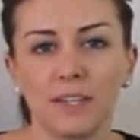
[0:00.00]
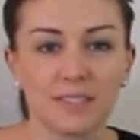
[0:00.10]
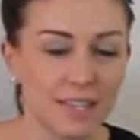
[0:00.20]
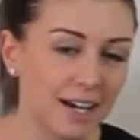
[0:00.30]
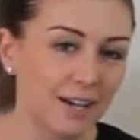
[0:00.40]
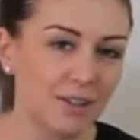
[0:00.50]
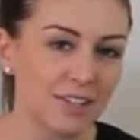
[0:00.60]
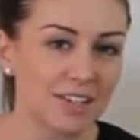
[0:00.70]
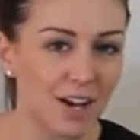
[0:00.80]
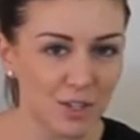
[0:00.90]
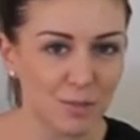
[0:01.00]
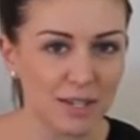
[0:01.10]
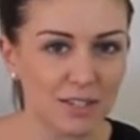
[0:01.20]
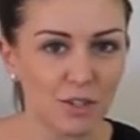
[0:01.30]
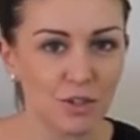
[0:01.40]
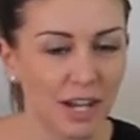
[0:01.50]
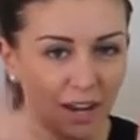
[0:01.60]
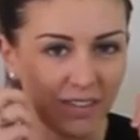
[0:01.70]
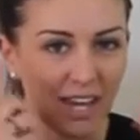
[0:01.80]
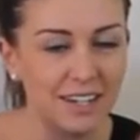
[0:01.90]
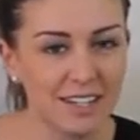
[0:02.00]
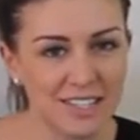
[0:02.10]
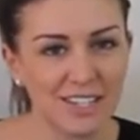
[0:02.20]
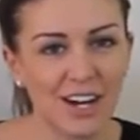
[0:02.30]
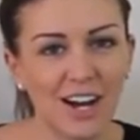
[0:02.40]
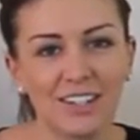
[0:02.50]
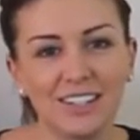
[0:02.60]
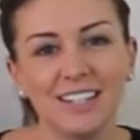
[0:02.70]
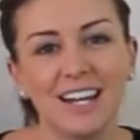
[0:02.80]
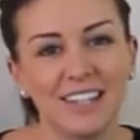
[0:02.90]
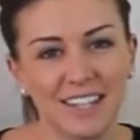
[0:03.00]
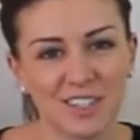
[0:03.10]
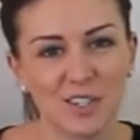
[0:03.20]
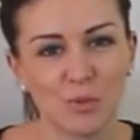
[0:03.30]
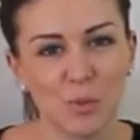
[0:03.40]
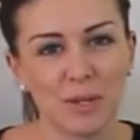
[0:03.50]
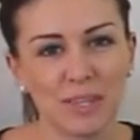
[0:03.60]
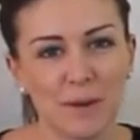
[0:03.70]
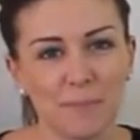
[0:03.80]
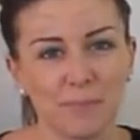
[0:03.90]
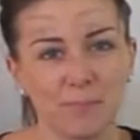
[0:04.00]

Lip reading: So that is heart space. Get out of your head and into your heart, and the answers will be there.